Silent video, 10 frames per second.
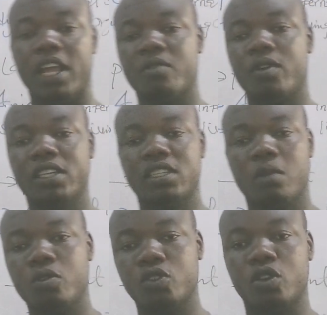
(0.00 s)
Like for
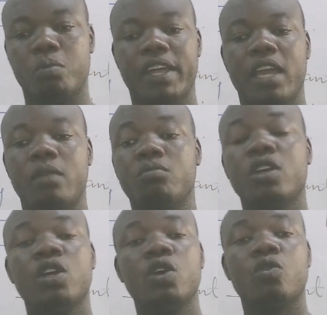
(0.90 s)
example,
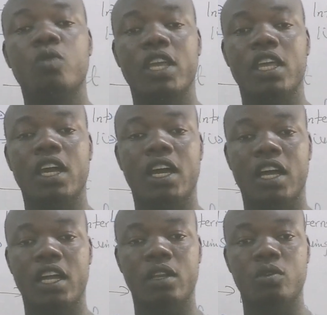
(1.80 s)
sometimes we
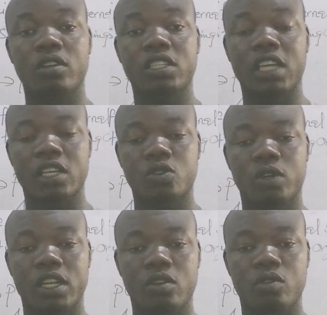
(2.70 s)
are not
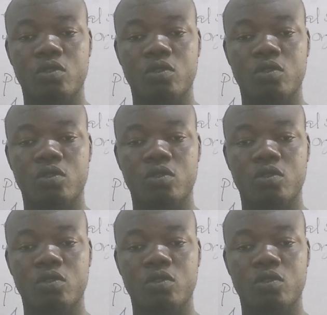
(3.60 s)
actually,